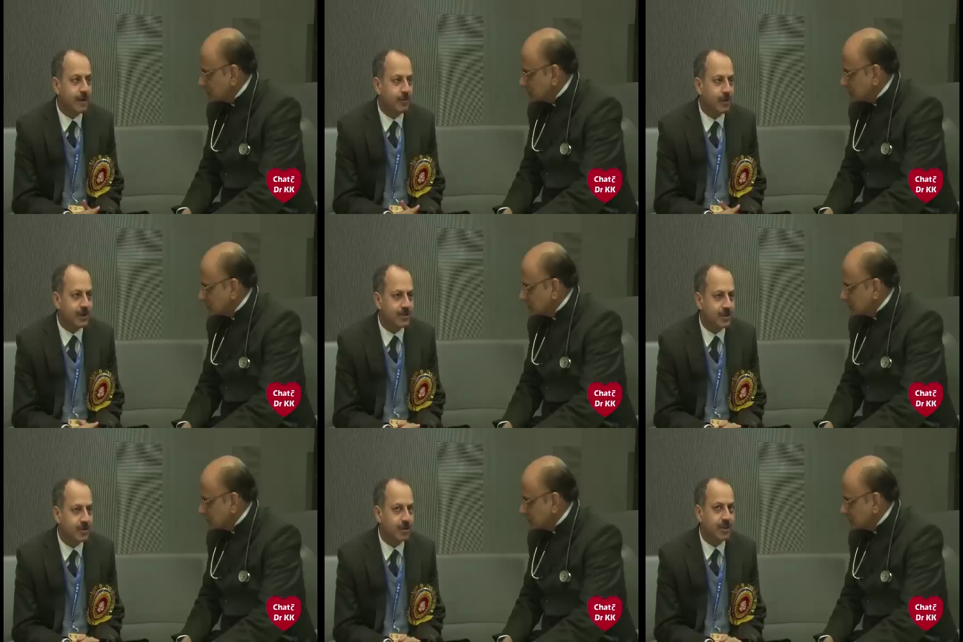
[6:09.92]
Speaker 1: the ambulances
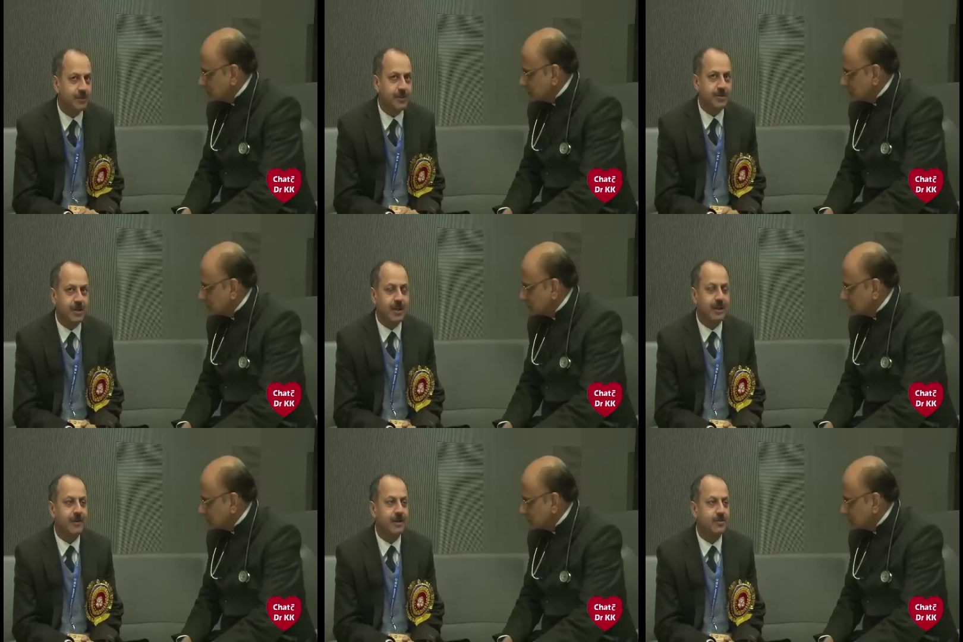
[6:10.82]
or their PCR
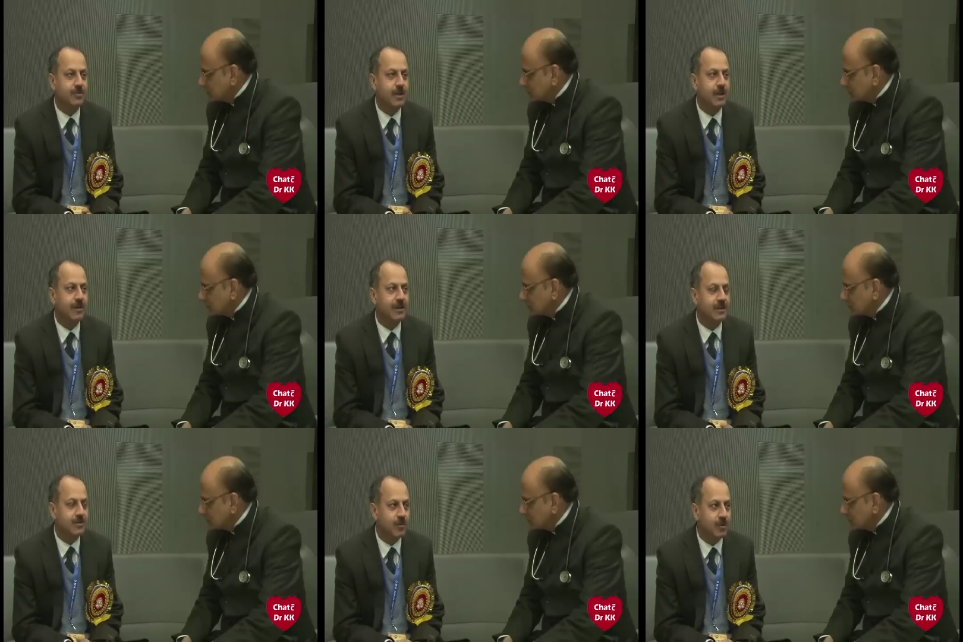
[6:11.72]
vans should have at
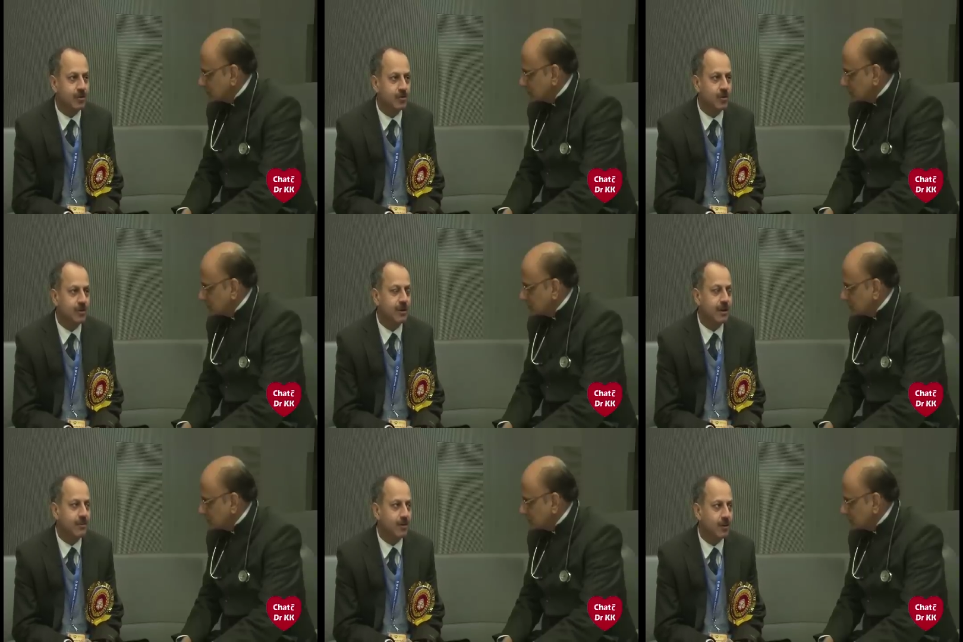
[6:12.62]
least one or two or they have
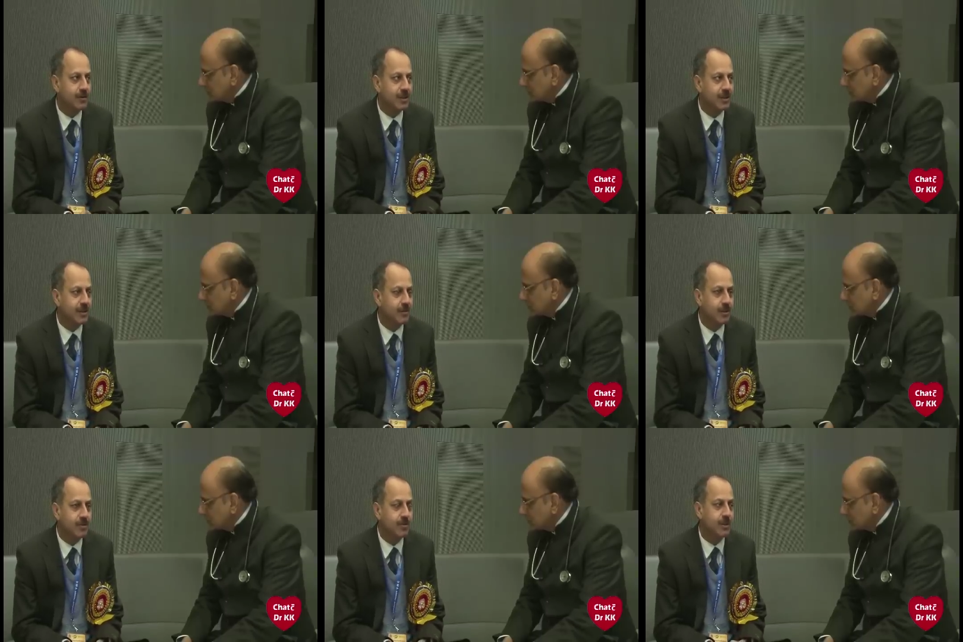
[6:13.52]
a call center number
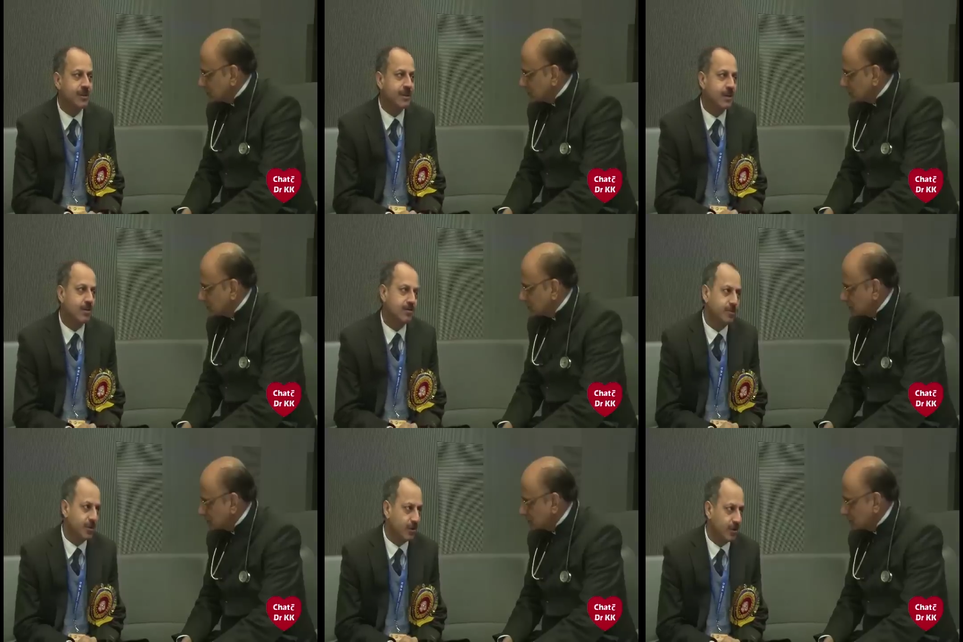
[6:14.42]
so that they can also be
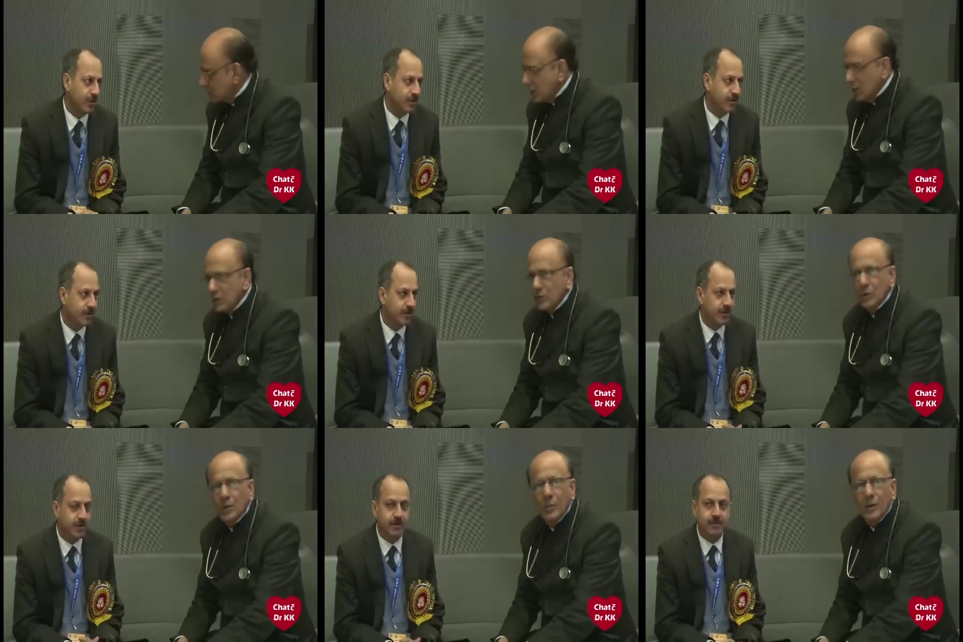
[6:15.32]
called.
Speaker 2: So
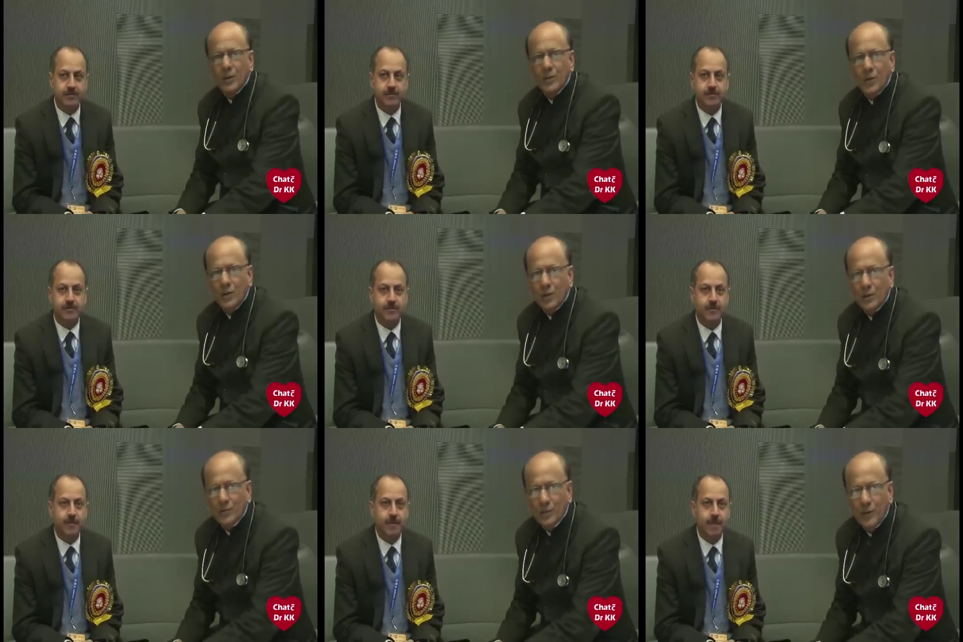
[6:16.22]
the message what Dr.
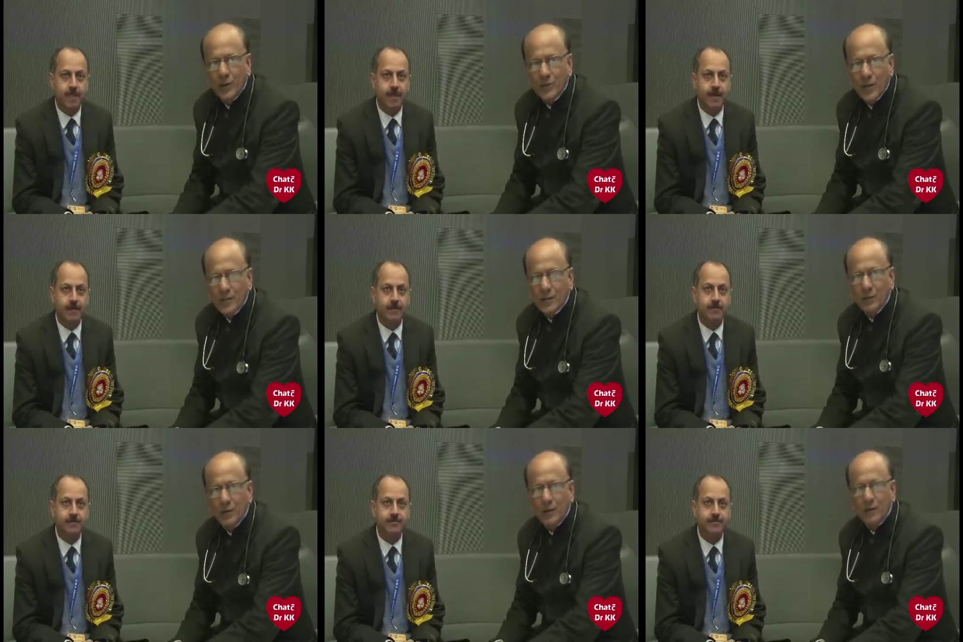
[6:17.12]
Sarvesh has
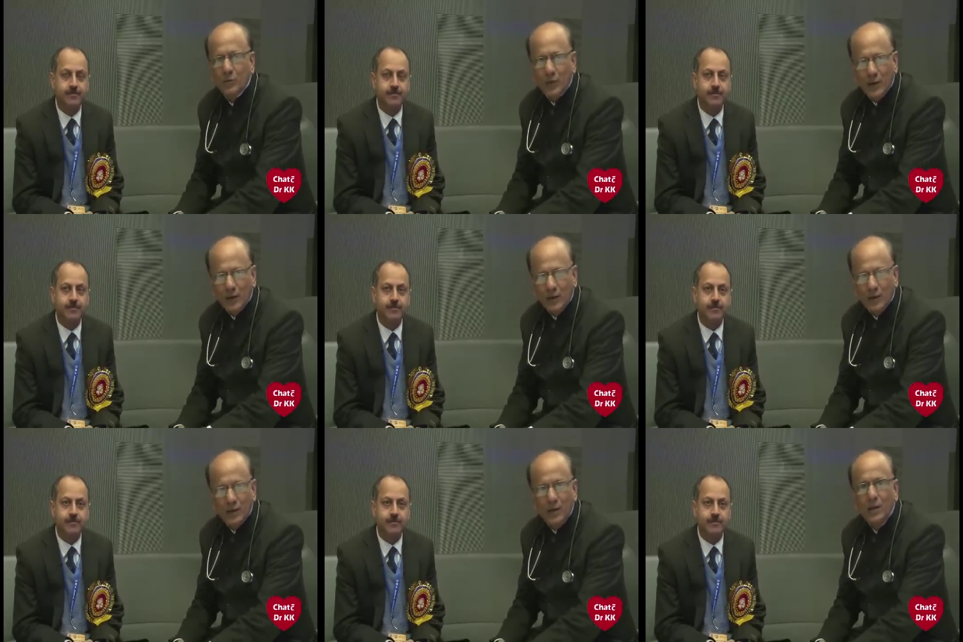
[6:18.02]
given is very
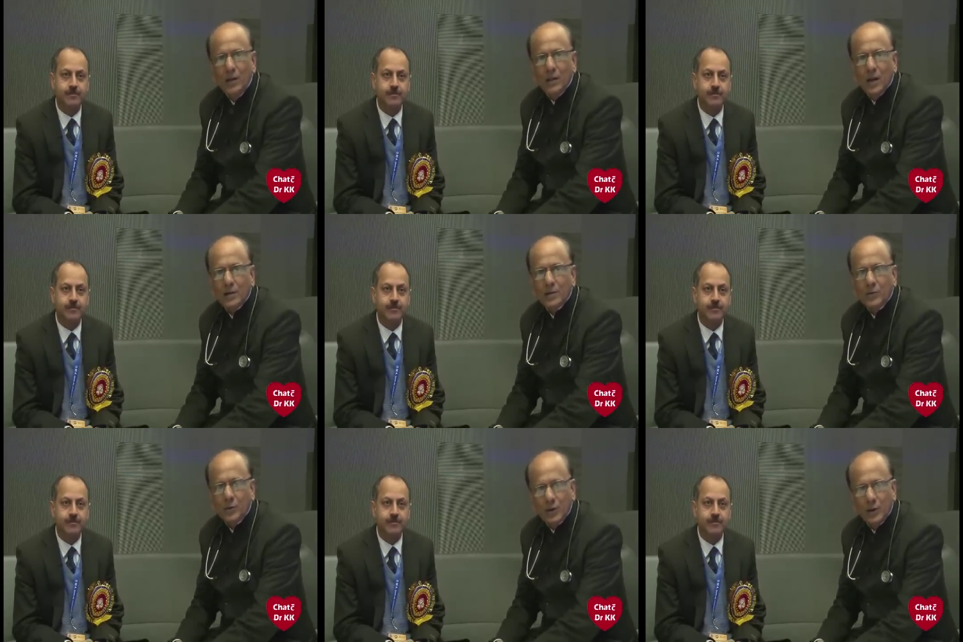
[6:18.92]
clear that if you
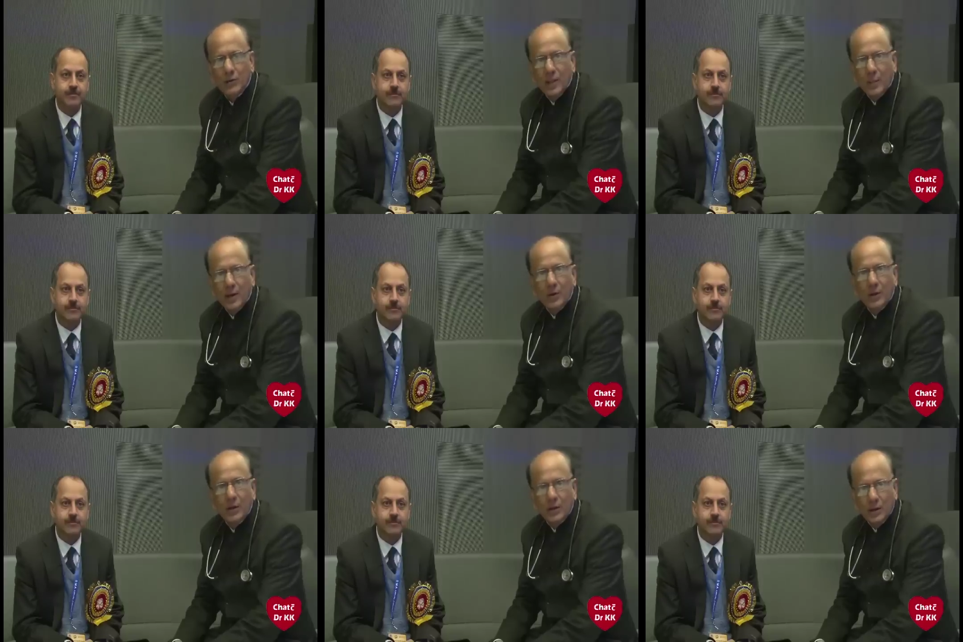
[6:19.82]
deal with a medical
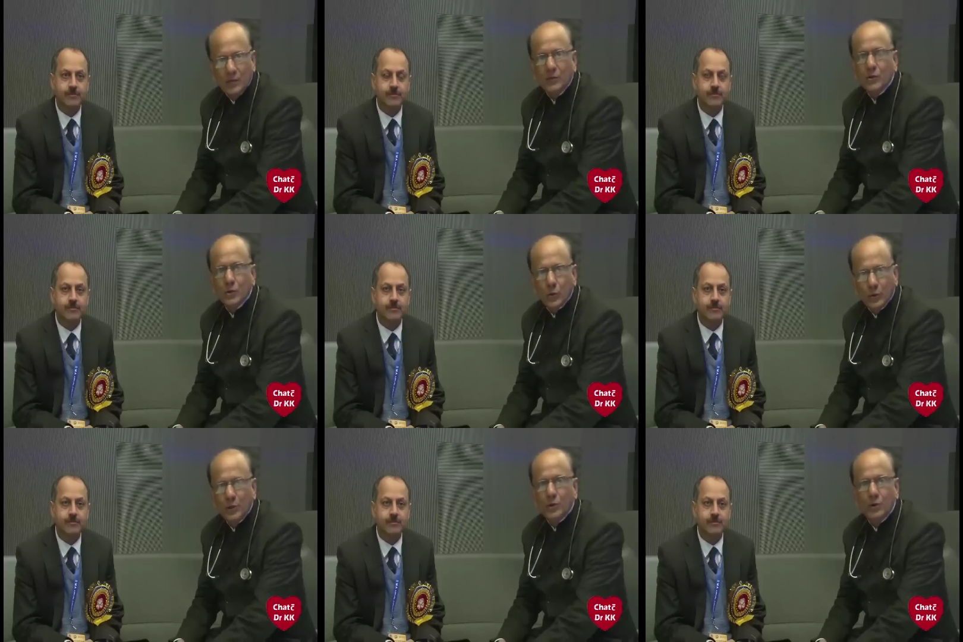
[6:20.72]
legal case, it's your duty to